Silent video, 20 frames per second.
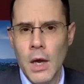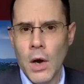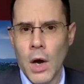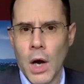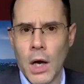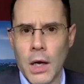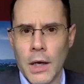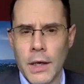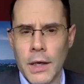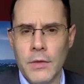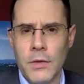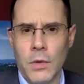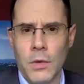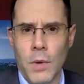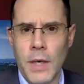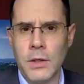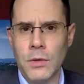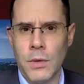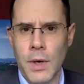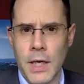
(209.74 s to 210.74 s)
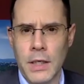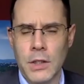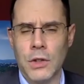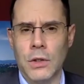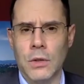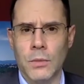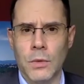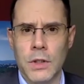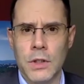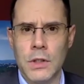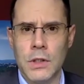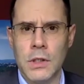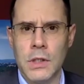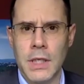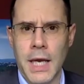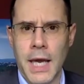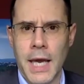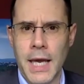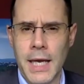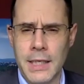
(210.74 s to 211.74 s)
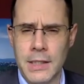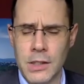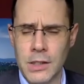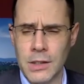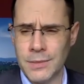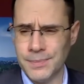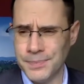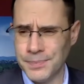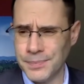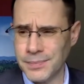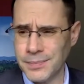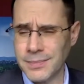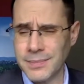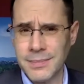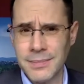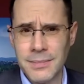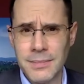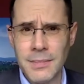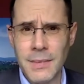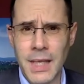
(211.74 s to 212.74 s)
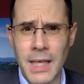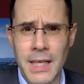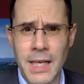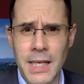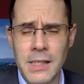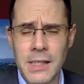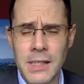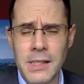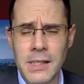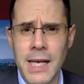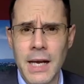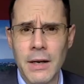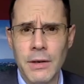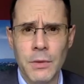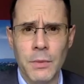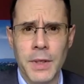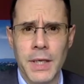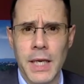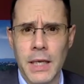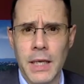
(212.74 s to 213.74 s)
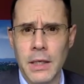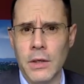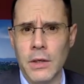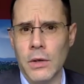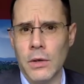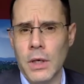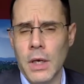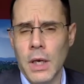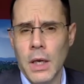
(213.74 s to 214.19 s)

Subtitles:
in the right direction, which is to ask, in essence, how did we get here?